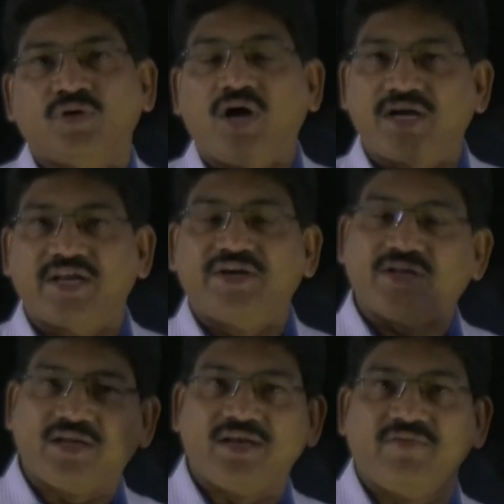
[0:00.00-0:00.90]

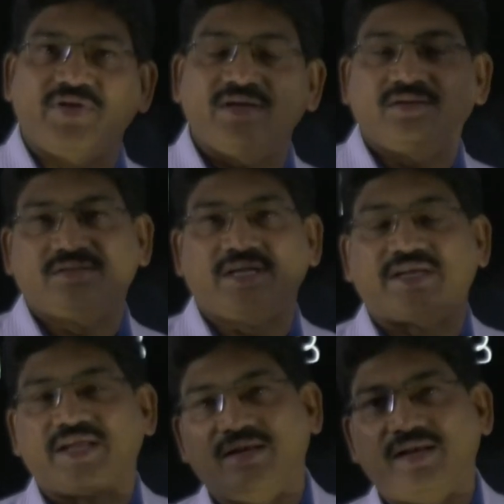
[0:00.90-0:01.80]
Alternatively, 11,
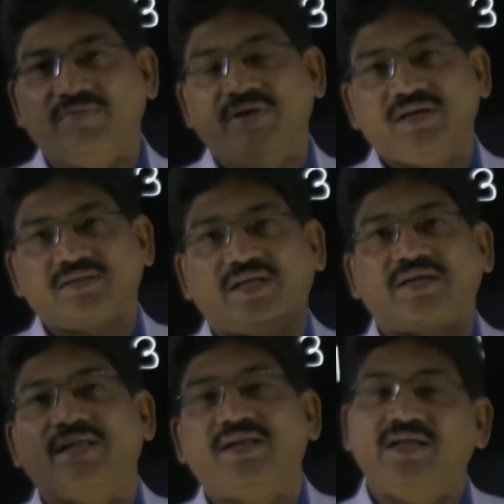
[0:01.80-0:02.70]
13, 11,
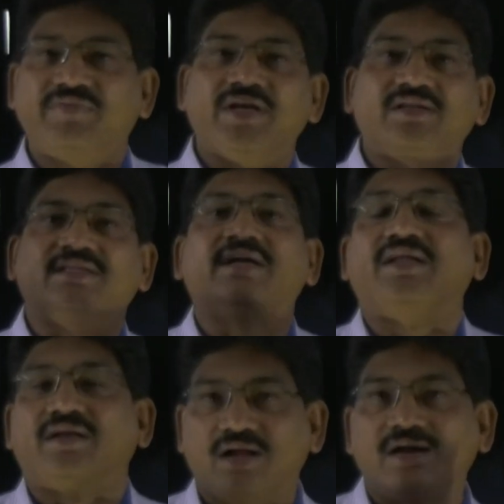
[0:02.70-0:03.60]
13, 11,
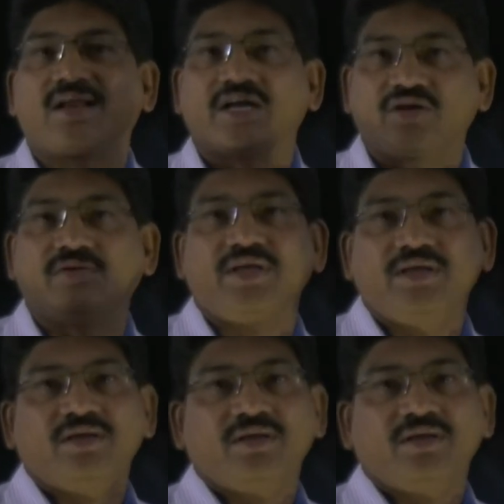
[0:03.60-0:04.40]
13. Alternatively,